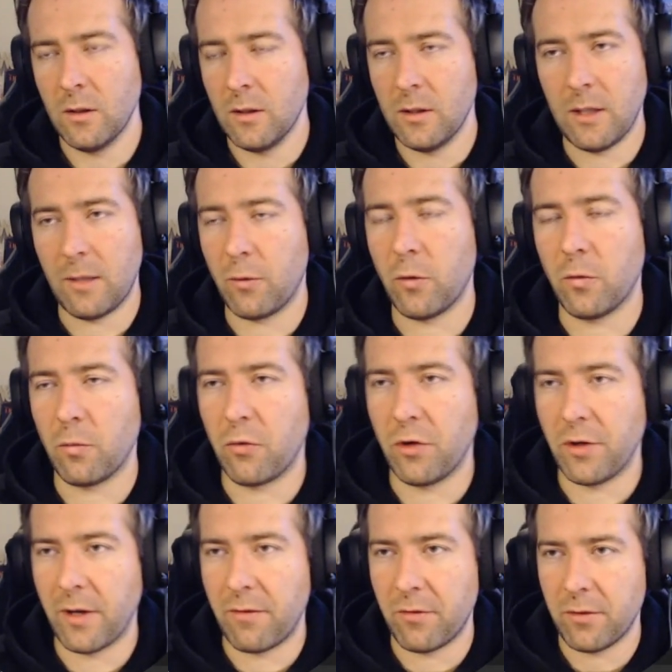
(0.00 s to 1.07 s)
I'm going to print
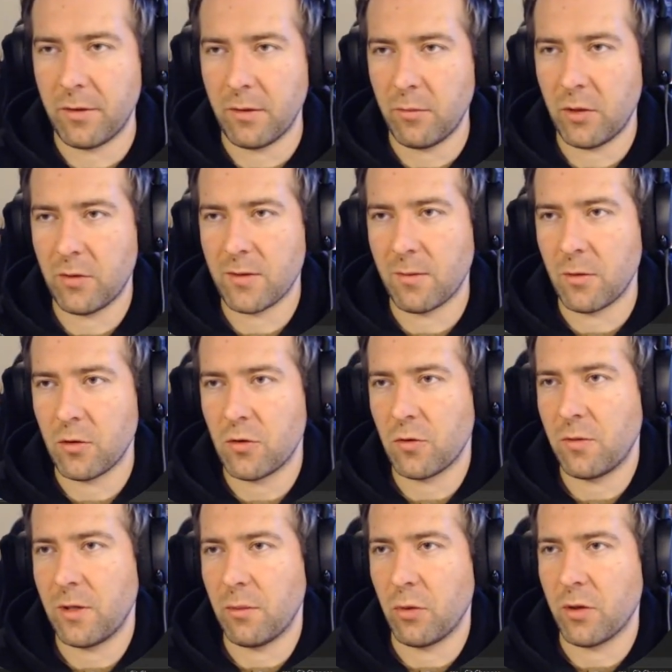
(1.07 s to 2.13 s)
everything because I'm not sure
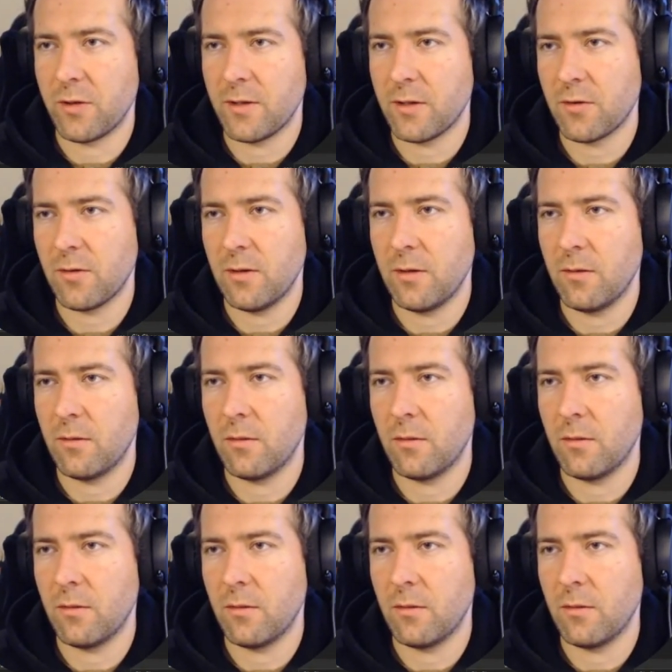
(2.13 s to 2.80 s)
where the bug is actually.